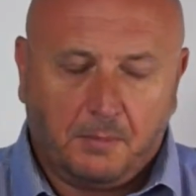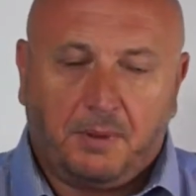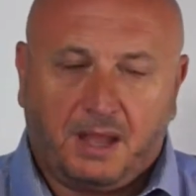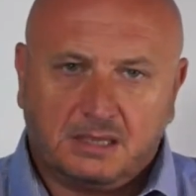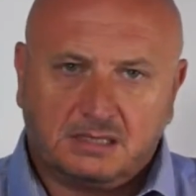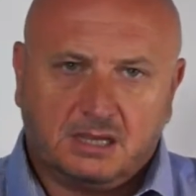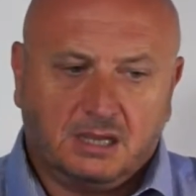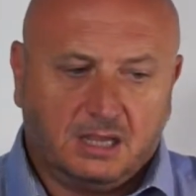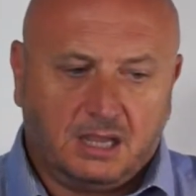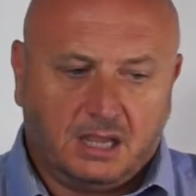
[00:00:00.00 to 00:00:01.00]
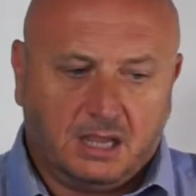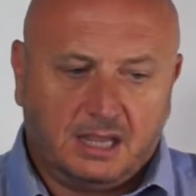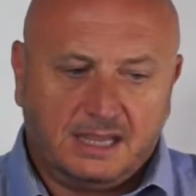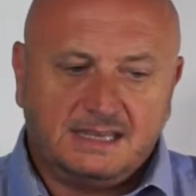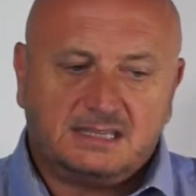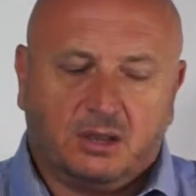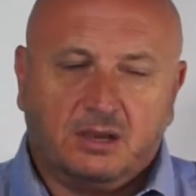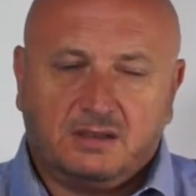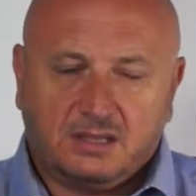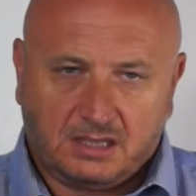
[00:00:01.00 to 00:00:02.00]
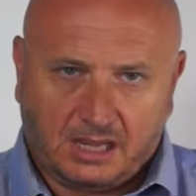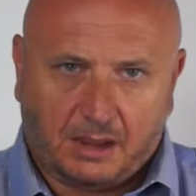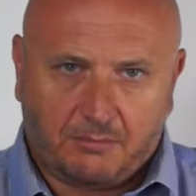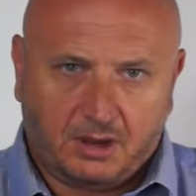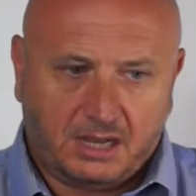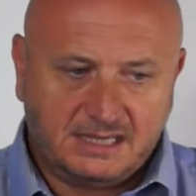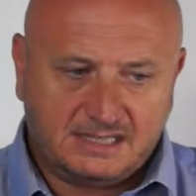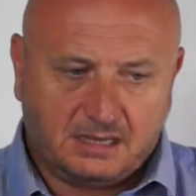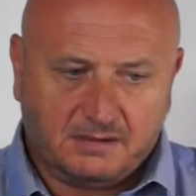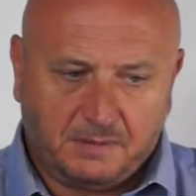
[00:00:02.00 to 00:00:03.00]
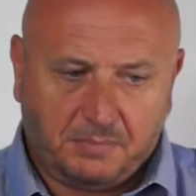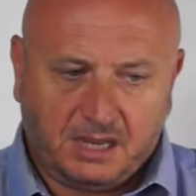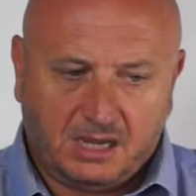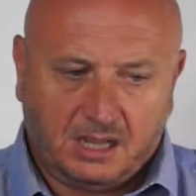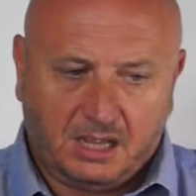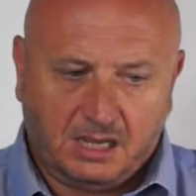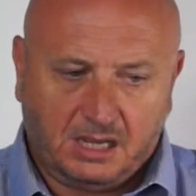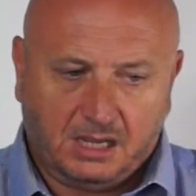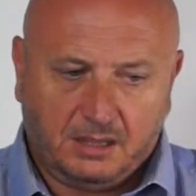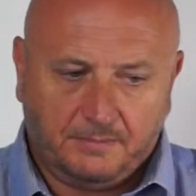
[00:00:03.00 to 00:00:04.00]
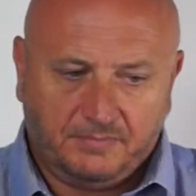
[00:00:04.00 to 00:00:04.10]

But inside the camera, instead of it being a